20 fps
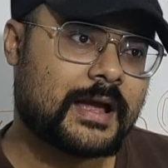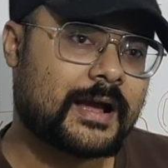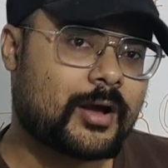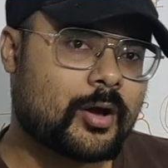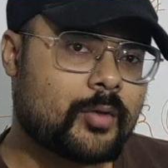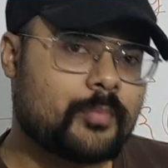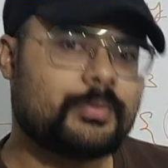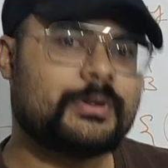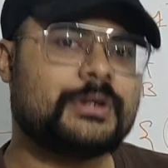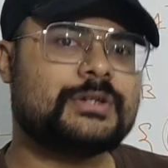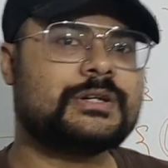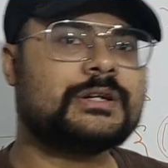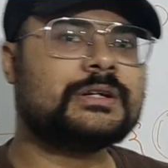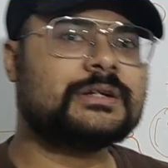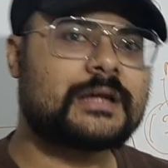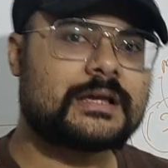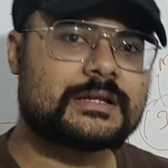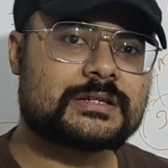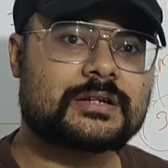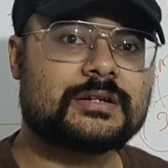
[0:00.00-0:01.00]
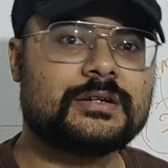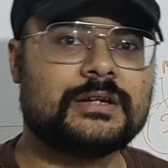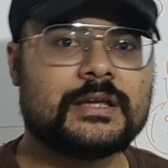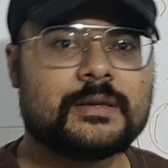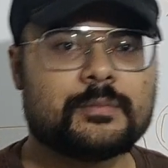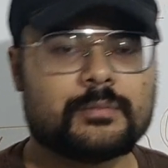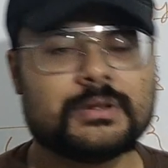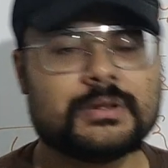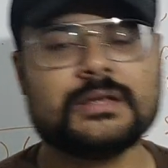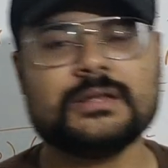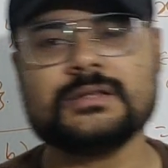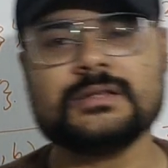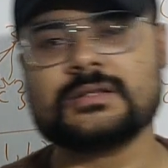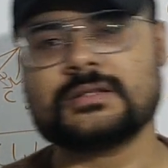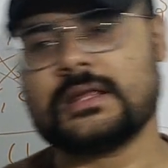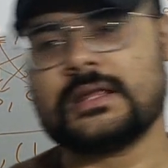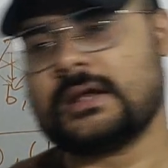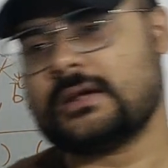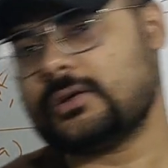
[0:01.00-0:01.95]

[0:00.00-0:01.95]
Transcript: accomplishing task T means